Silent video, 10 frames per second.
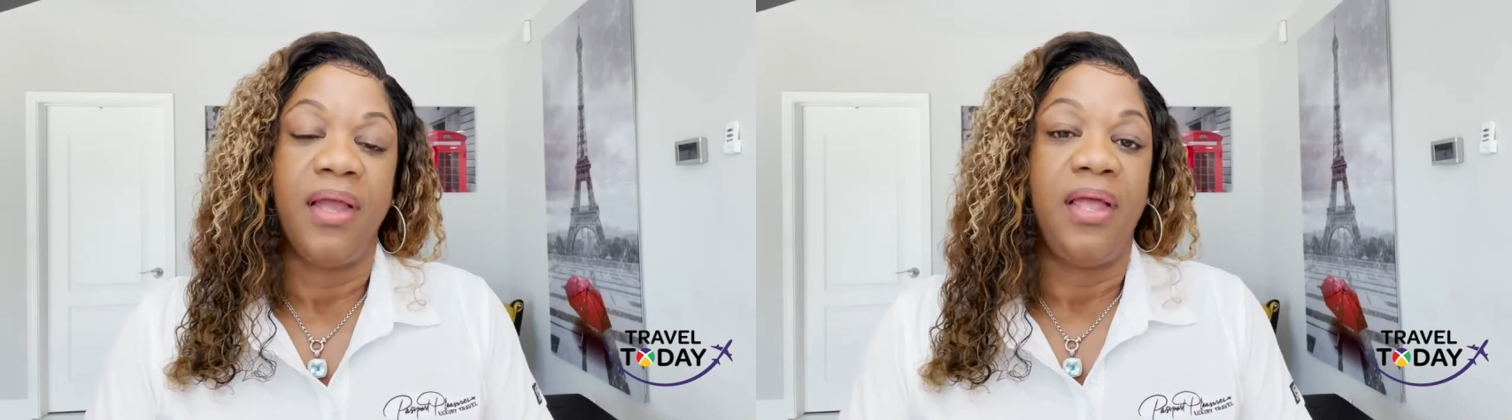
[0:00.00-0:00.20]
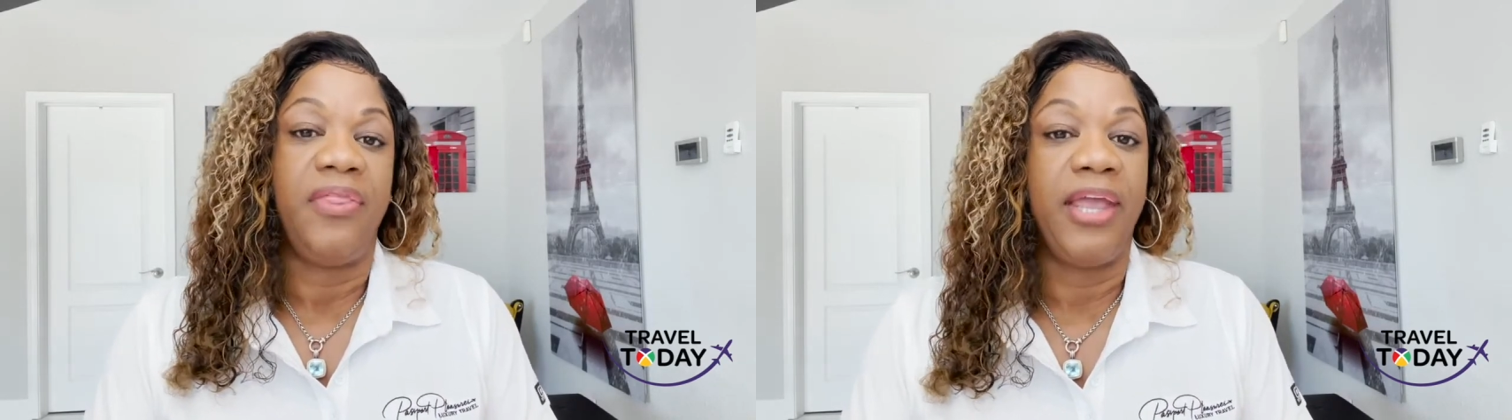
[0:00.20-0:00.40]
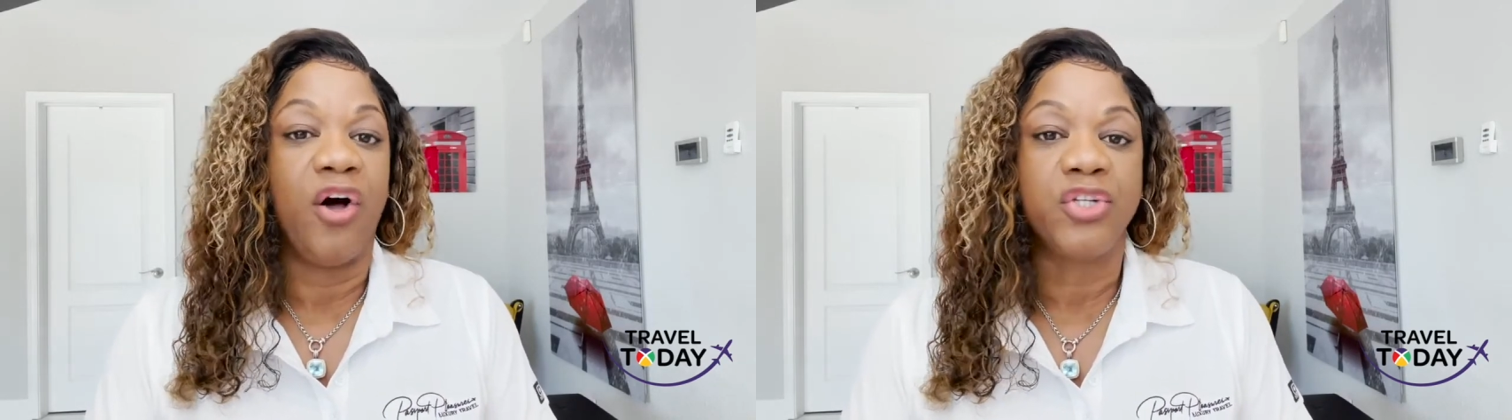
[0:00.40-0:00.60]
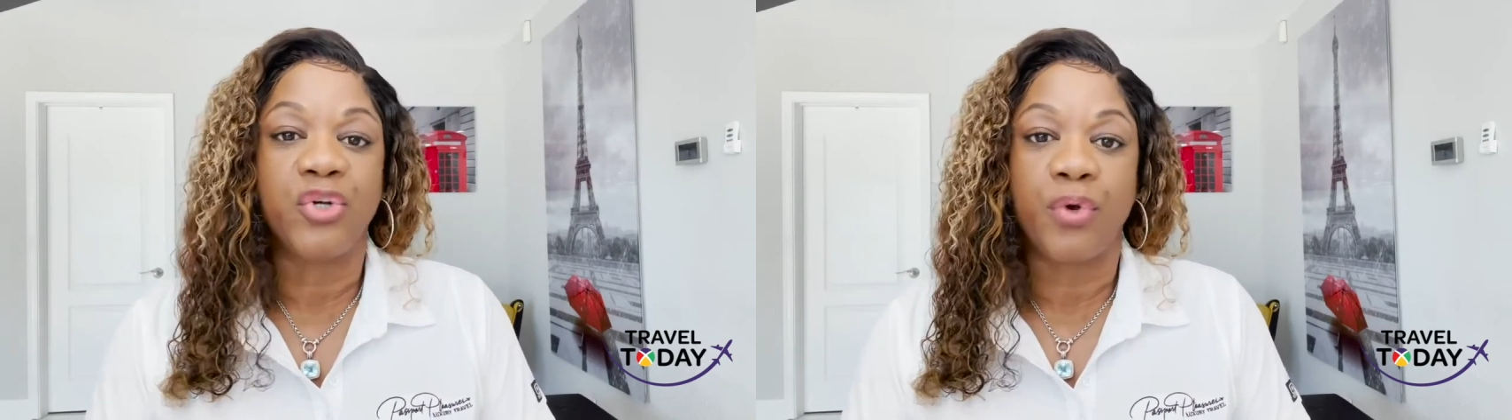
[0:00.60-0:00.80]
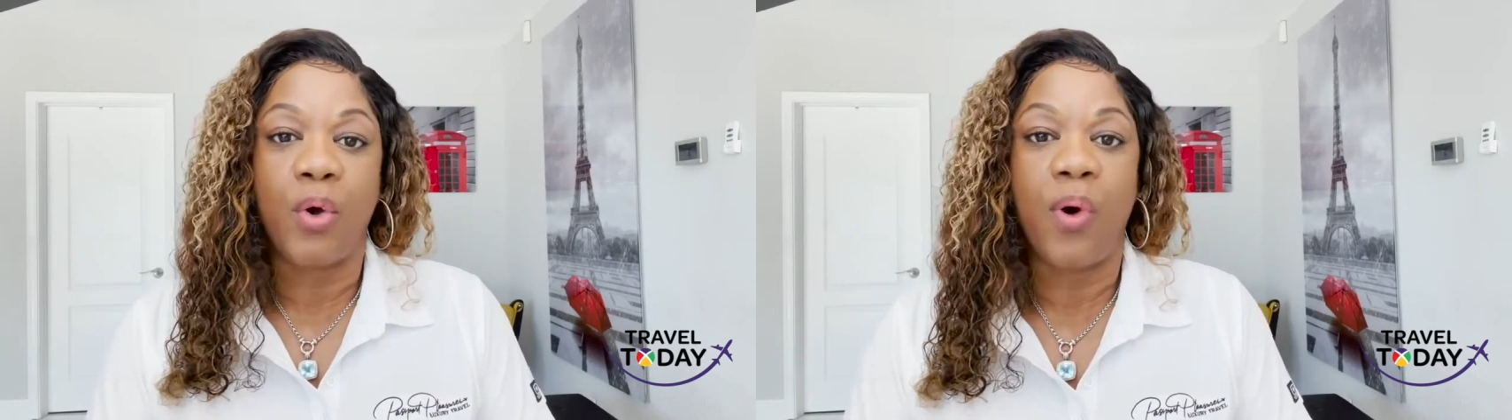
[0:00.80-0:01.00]
They
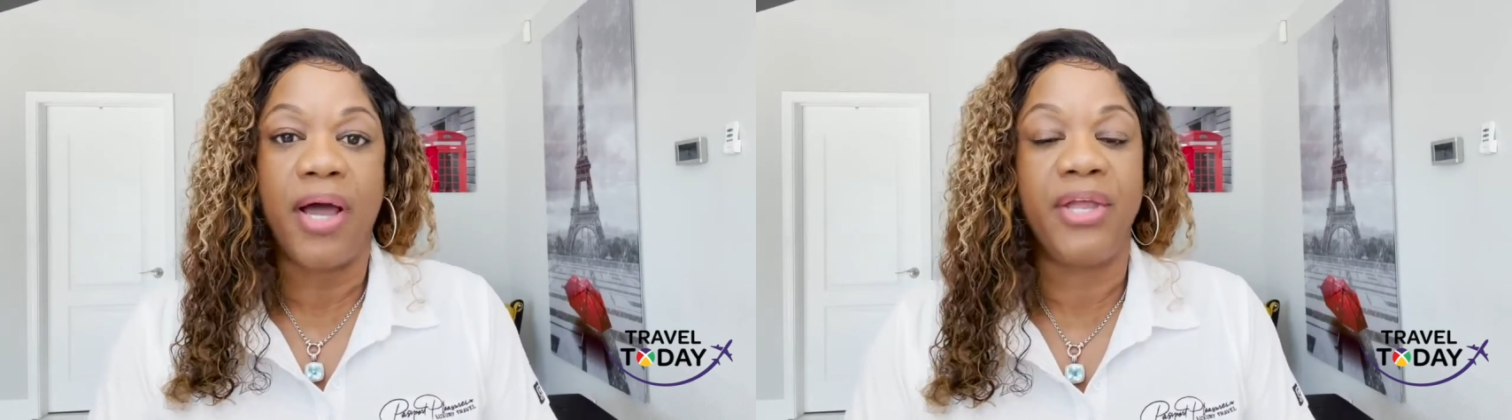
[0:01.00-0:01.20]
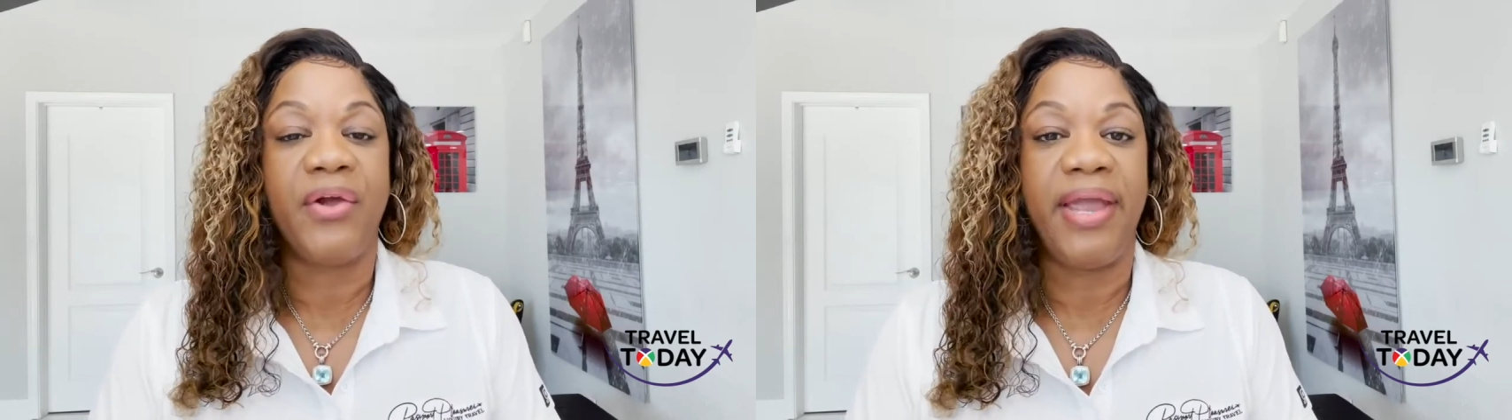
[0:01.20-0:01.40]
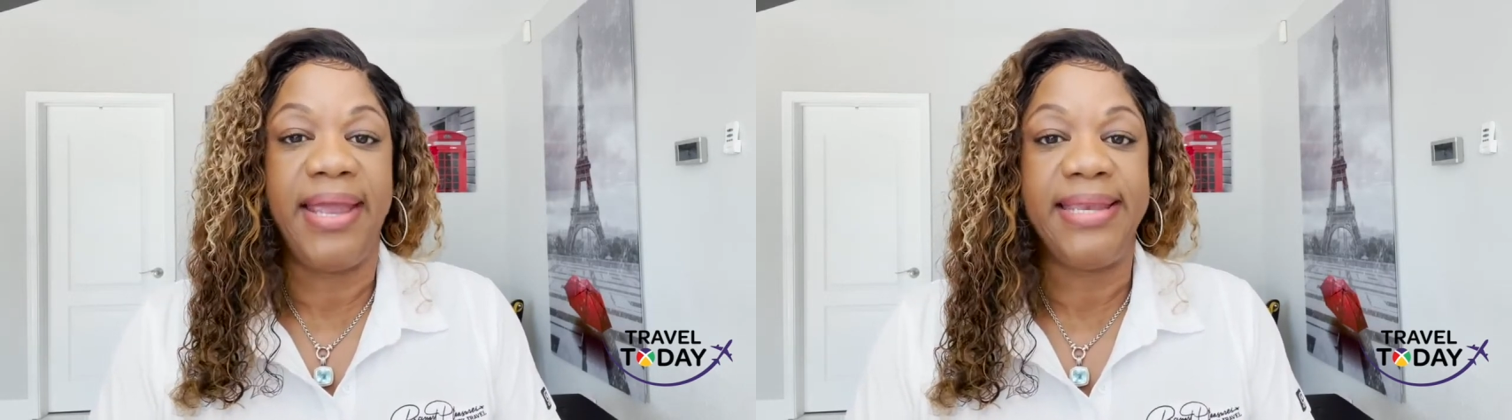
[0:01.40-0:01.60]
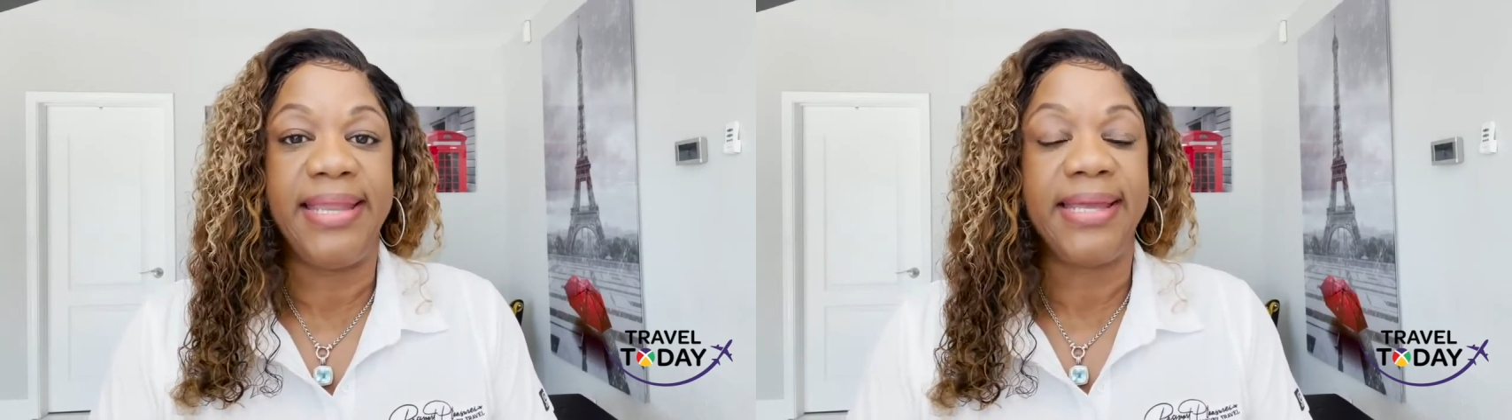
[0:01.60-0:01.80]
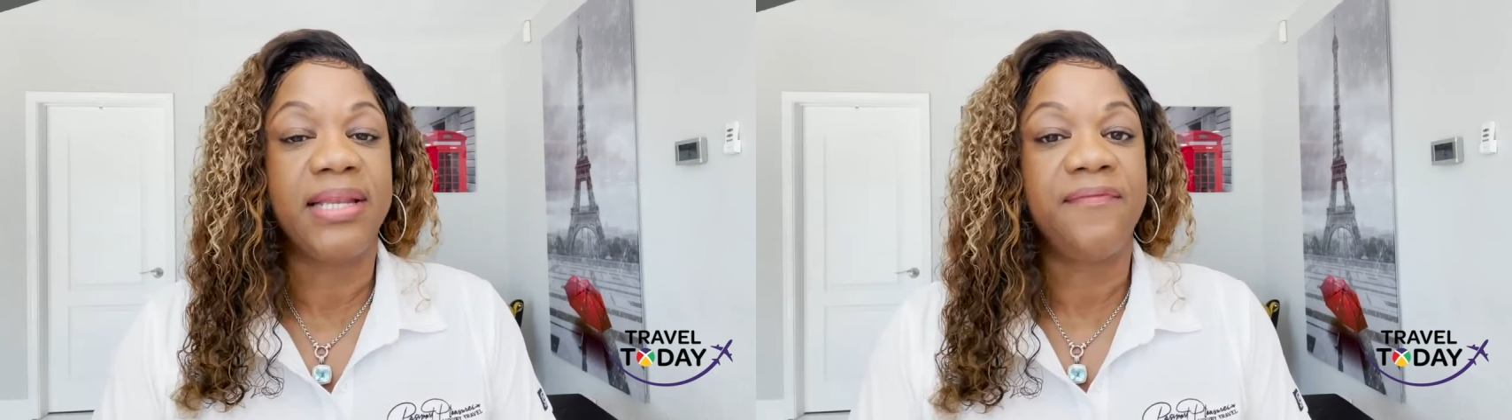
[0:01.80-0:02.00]
also require a
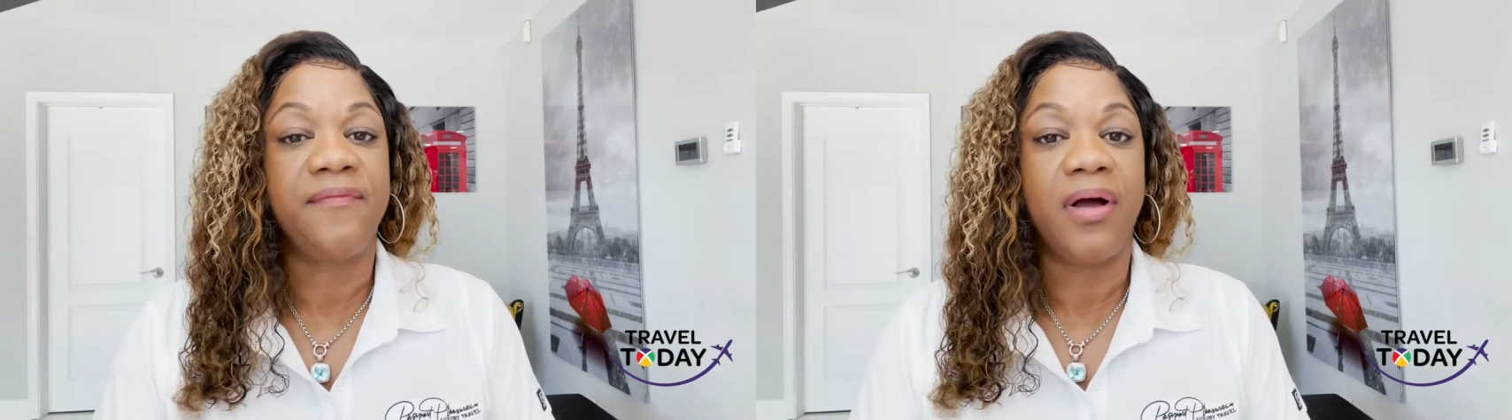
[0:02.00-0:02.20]
negative